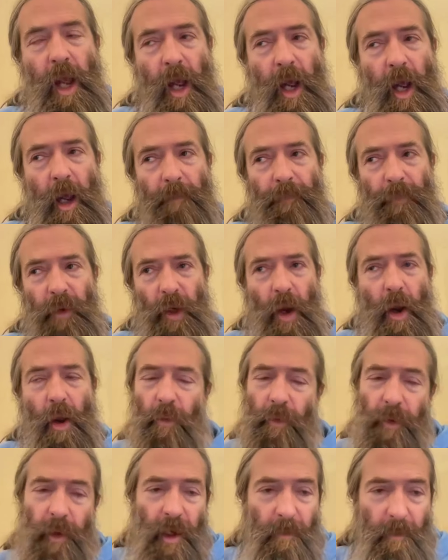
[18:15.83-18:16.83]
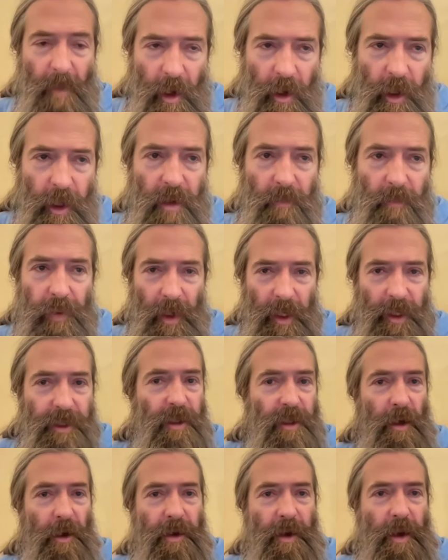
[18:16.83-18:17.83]
um, you know, the American
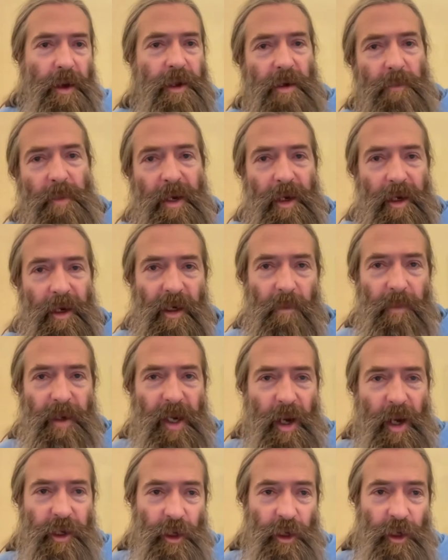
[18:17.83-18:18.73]
political system is a little bit